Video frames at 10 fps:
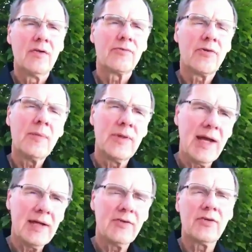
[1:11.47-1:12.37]
from
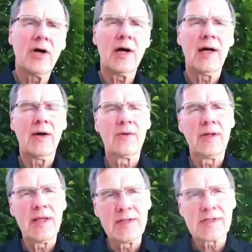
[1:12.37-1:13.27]
that, draw out
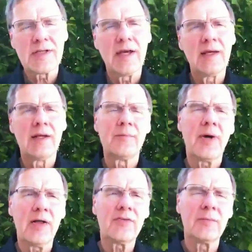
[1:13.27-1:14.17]
insight and
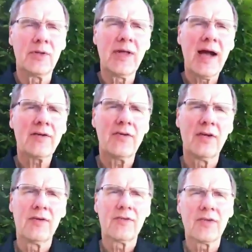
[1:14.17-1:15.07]
possible action.
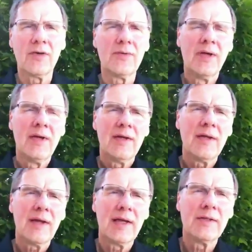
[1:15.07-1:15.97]
So
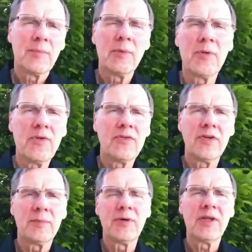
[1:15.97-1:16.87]
Again, the purpose isn't
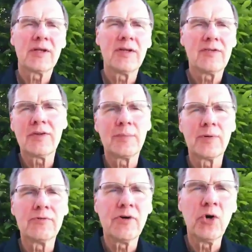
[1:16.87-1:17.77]
to predict, it's to
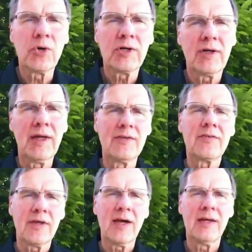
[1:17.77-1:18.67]
provoke
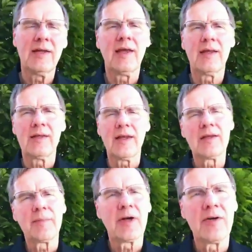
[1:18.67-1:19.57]
insight and lead
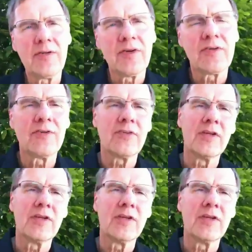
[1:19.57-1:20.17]
to better decisions